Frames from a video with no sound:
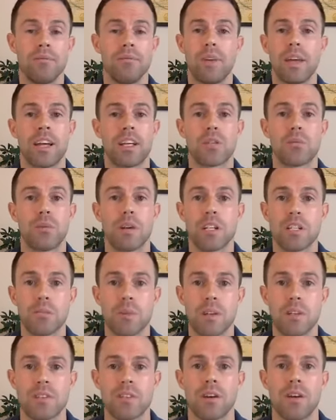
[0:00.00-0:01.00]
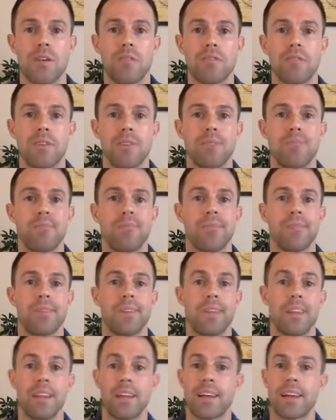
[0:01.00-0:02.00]
express myself. And
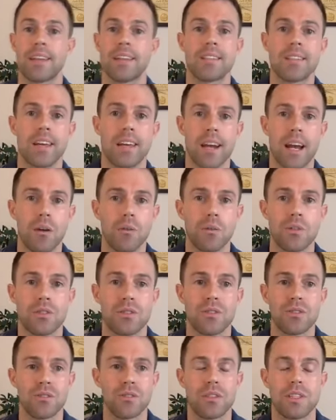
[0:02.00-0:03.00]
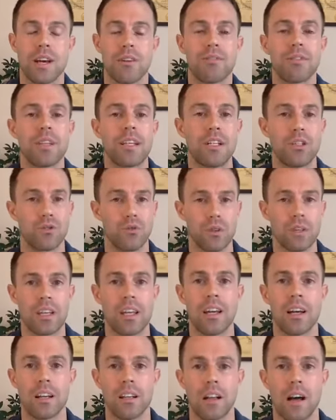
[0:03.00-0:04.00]
like I said, I was definitely
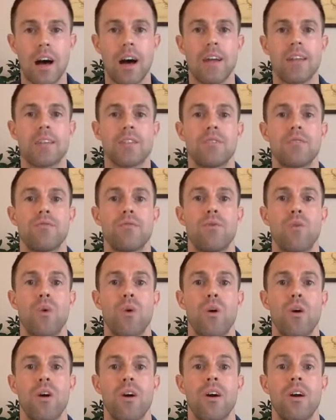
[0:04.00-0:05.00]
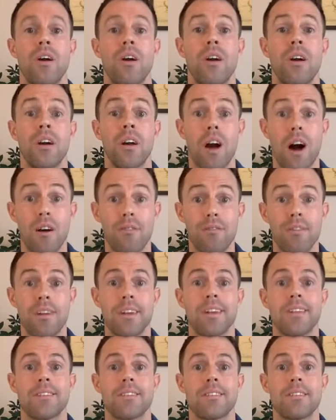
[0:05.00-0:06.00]
drinking a lot for
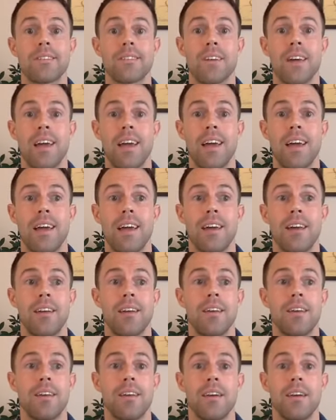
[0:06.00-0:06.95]
confidence and